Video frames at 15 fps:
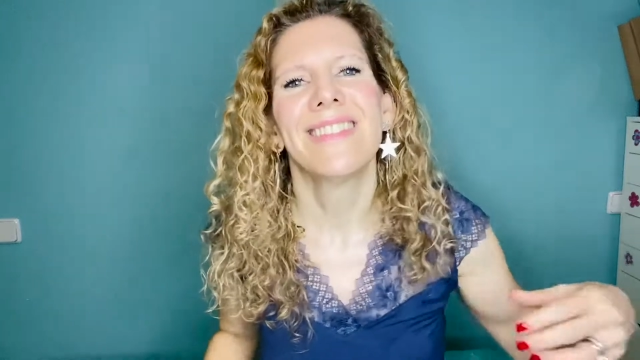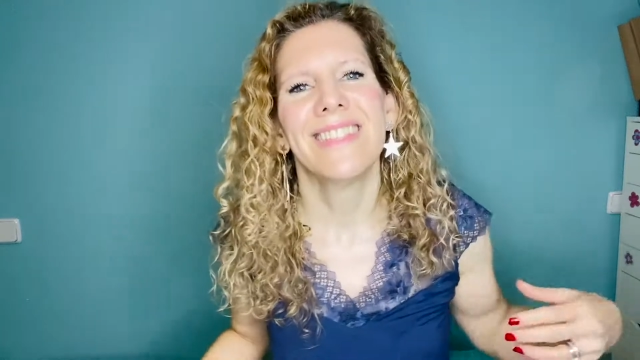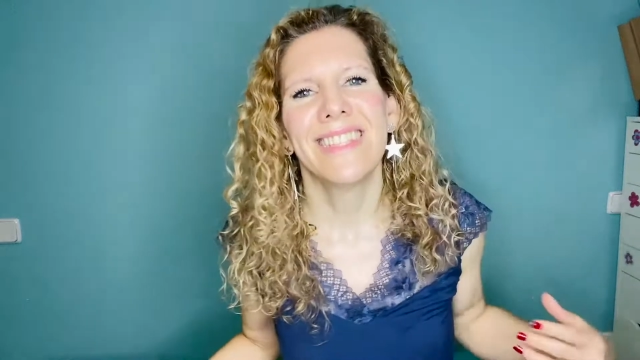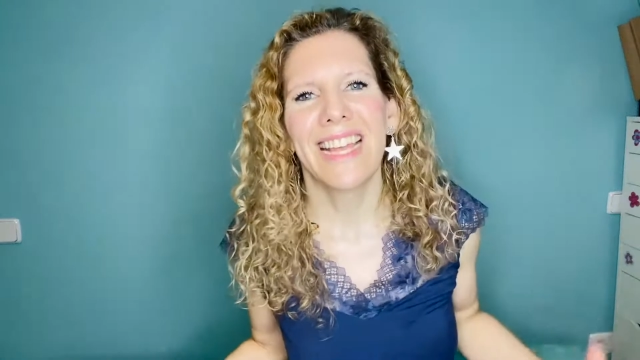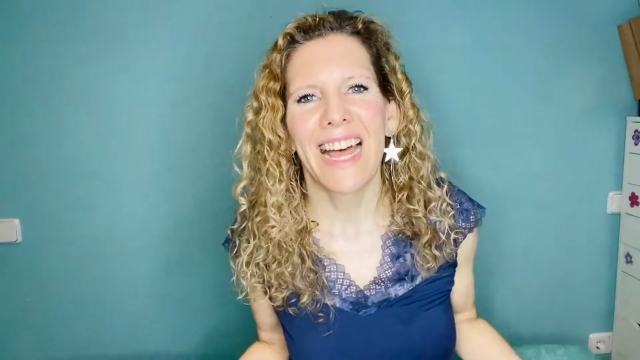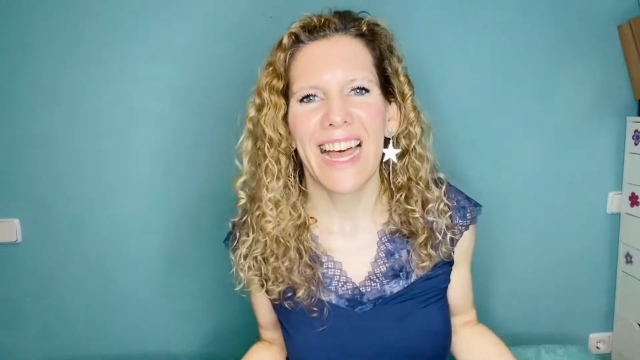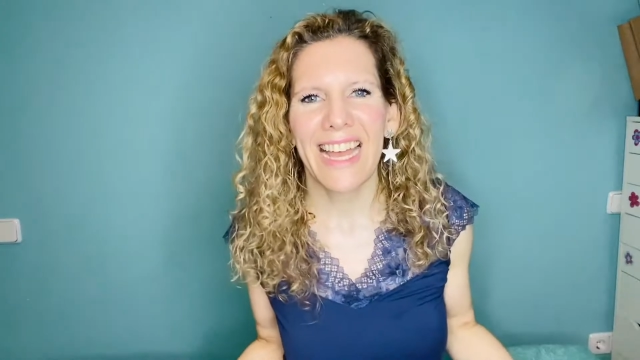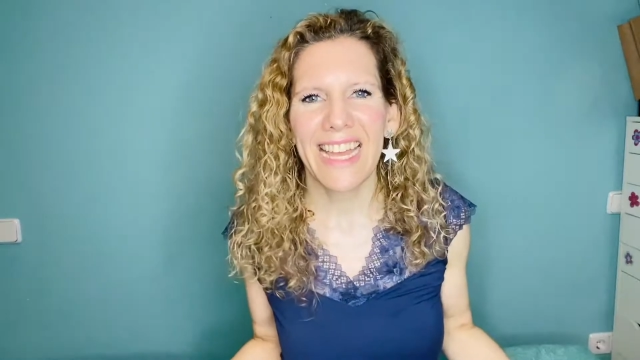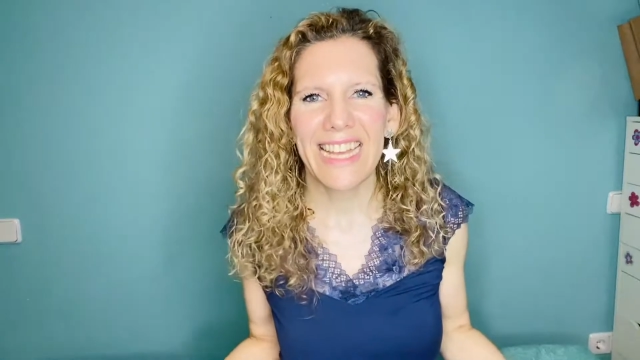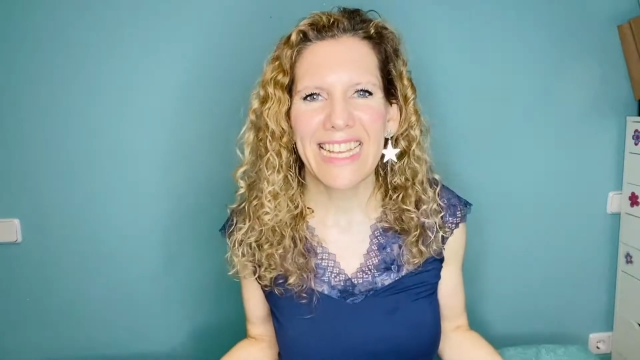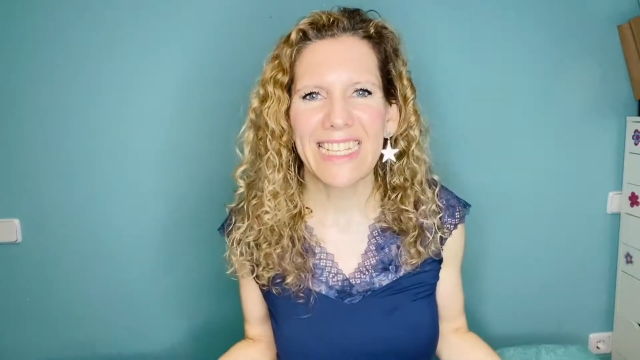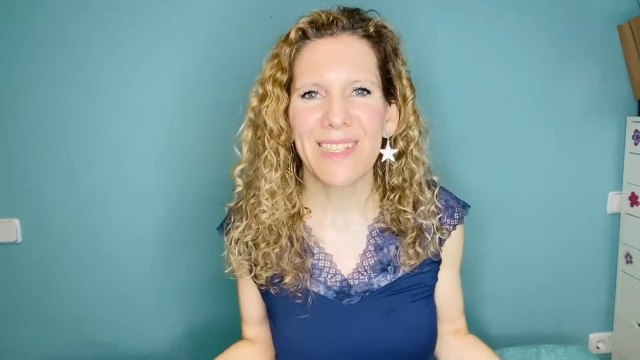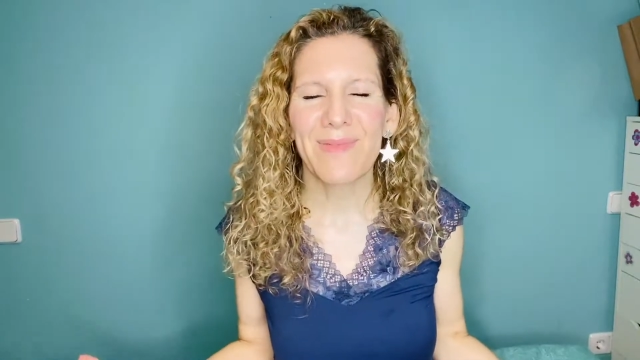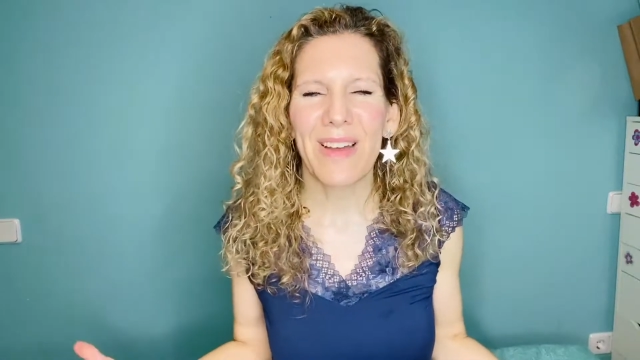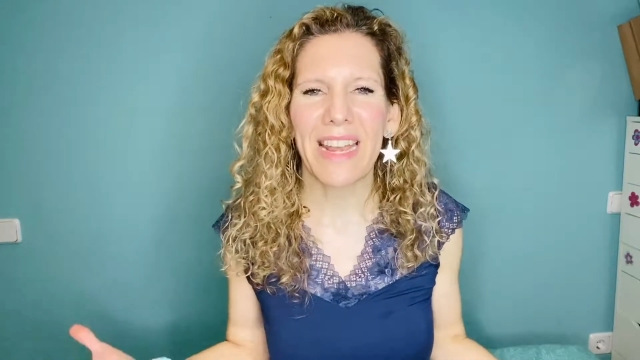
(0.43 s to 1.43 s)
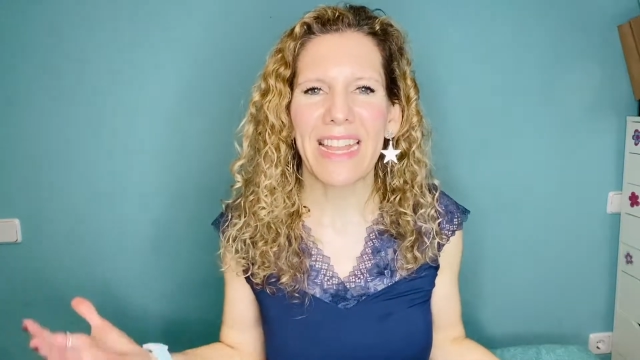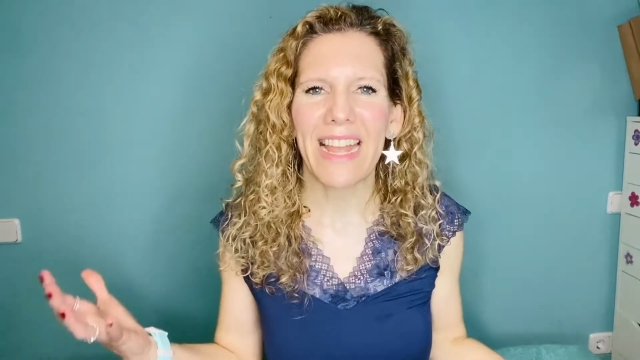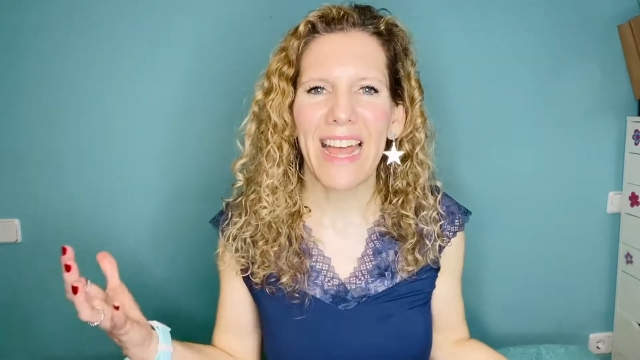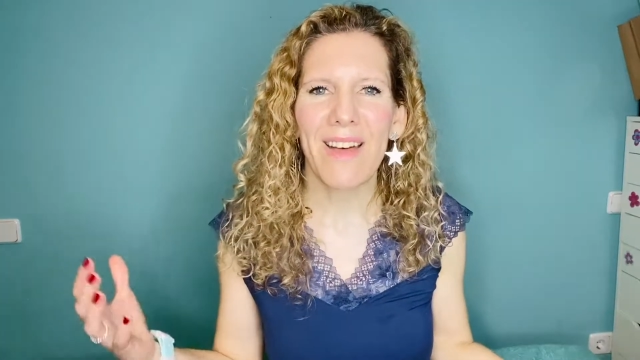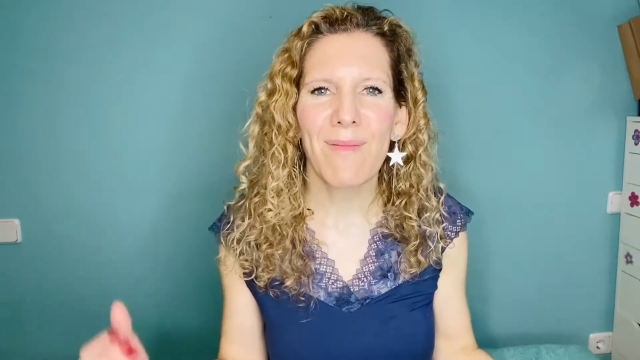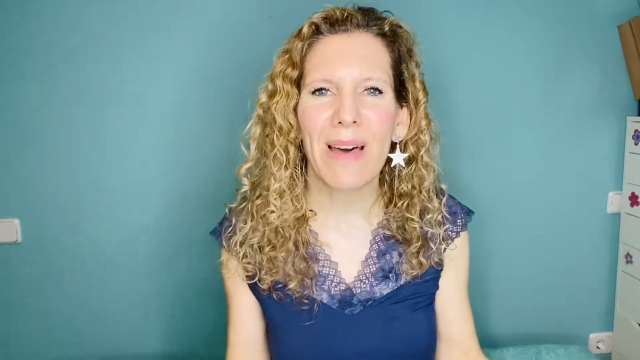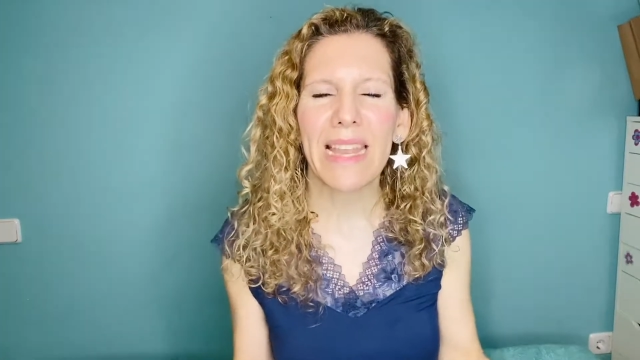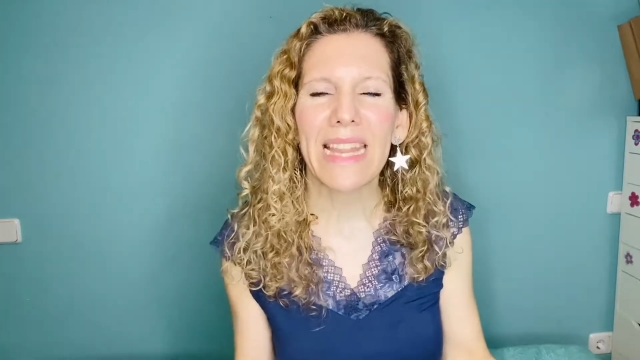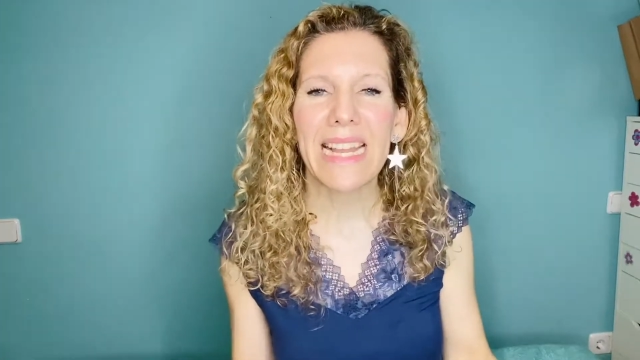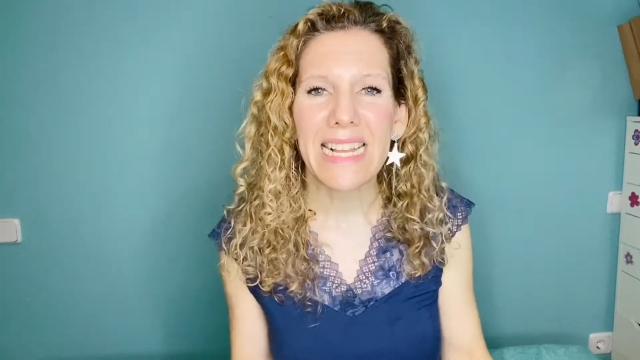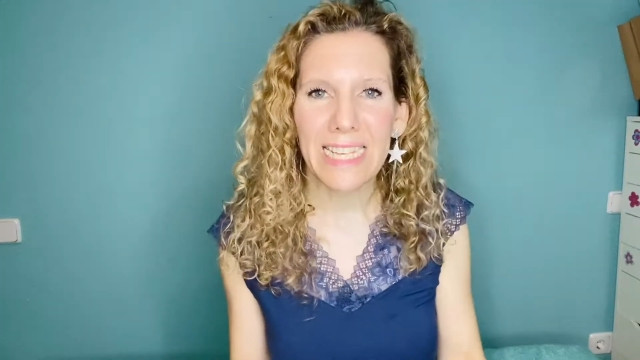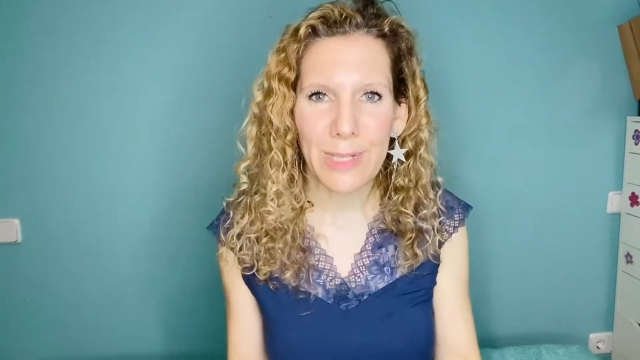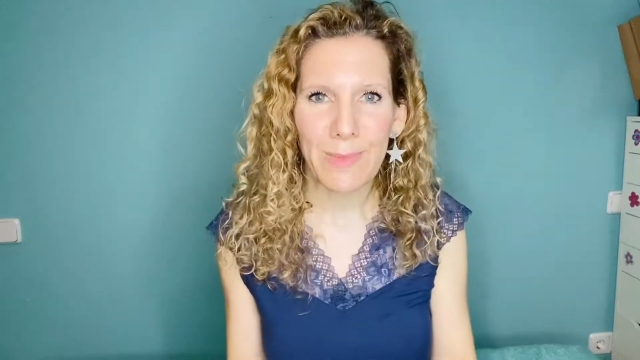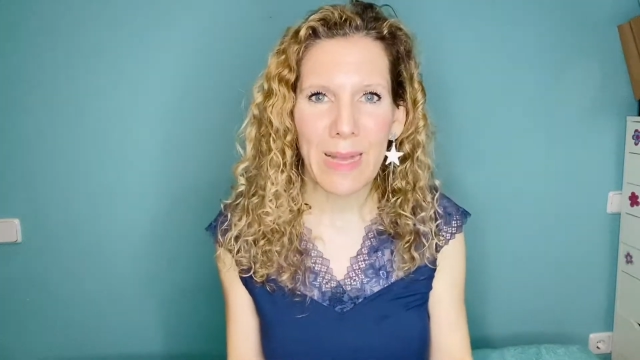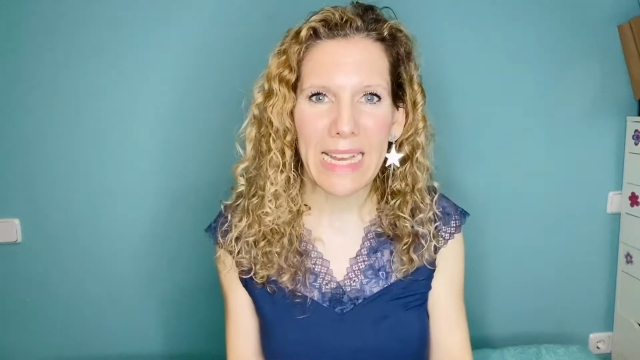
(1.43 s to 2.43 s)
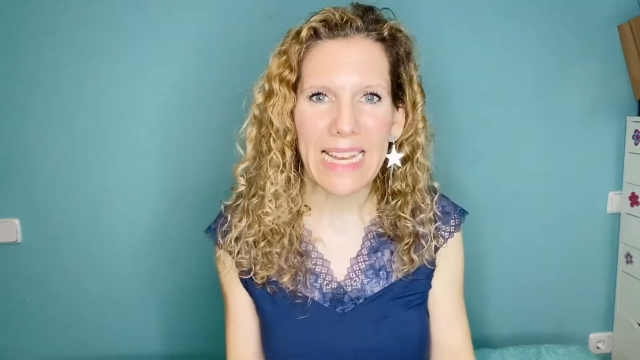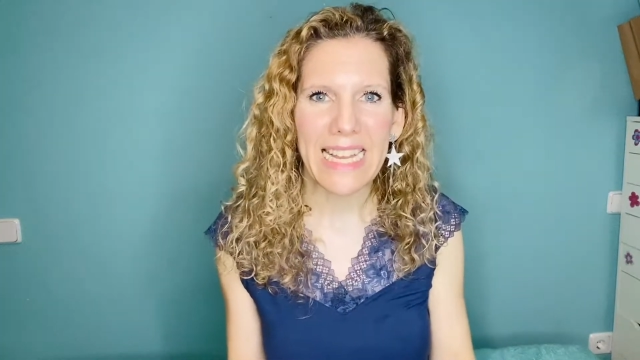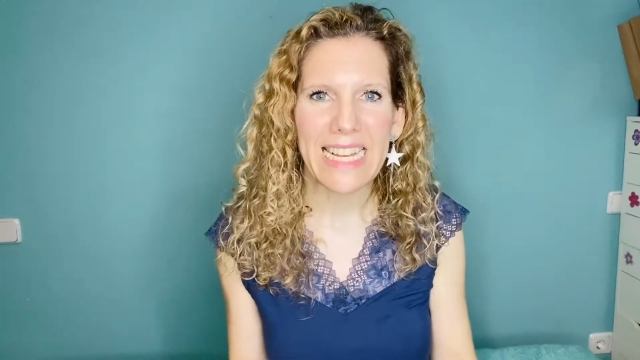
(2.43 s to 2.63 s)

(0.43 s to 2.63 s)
Hi, it's Marta in Spanish.